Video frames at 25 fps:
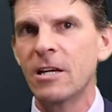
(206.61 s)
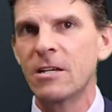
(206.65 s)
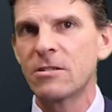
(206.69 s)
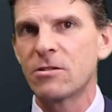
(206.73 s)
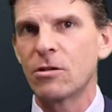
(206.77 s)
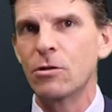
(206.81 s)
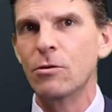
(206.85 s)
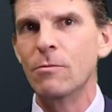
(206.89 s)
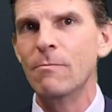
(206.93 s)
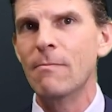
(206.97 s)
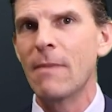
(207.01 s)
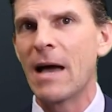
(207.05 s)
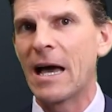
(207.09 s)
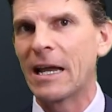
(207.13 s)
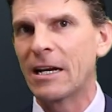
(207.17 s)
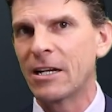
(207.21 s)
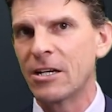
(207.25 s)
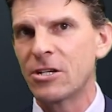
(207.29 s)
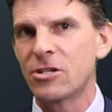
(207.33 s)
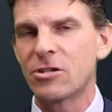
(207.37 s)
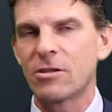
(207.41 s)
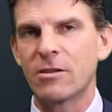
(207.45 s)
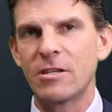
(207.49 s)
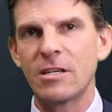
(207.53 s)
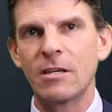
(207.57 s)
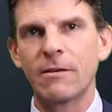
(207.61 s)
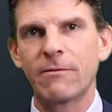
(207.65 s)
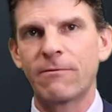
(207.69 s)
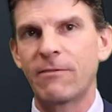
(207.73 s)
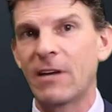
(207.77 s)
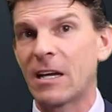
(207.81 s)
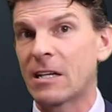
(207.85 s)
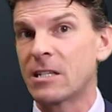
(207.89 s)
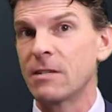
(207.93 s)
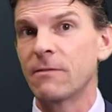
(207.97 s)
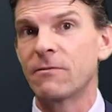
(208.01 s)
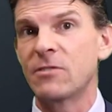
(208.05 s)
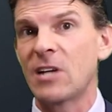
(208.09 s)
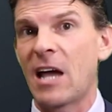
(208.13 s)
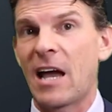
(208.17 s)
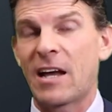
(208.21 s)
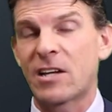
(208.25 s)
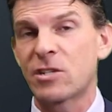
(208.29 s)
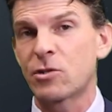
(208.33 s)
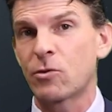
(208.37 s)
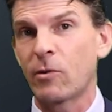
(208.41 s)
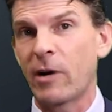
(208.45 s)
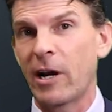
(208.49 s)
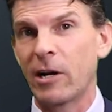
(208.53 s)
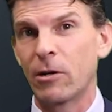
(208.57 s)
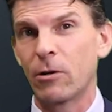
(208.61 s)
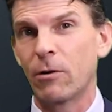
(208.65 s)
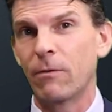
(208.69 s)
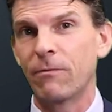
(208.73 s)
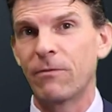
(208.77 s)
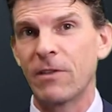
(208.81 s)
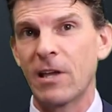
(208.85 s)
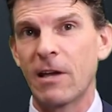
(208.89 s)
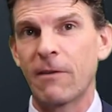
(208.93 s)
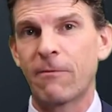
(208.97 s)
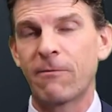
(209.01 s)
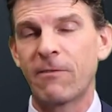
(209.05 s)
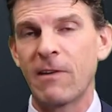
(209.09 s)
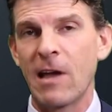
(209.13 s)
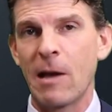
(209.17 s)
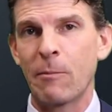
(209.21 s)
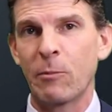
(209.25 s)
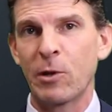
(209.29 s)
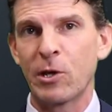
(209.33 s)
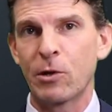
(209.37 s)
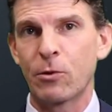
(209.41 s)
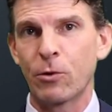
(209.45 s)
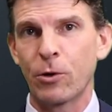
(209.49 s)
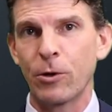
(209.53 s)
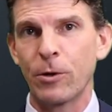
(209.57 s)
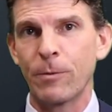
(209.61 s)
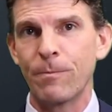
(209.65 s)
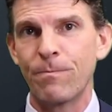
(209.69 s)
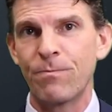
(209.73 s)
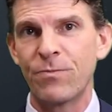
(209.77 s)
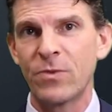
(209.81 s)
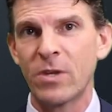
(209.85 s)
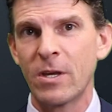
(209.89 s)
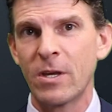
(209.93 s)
to manage the effective tax rate of their family group.